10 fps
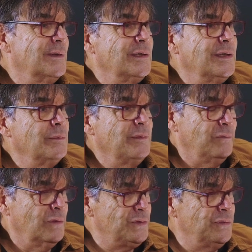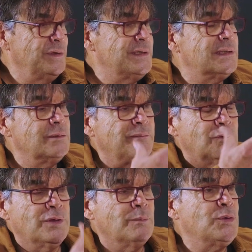I know we've got UNISA,
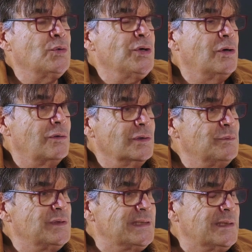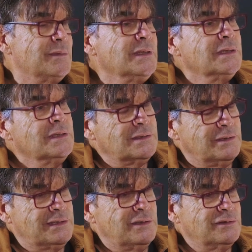we've got the Pretoria Art Museum,
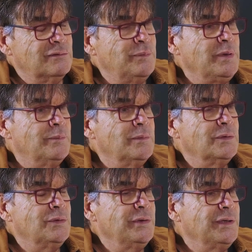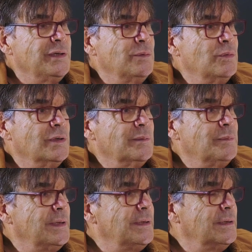so there's lots of people doing their
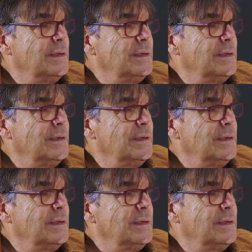work, but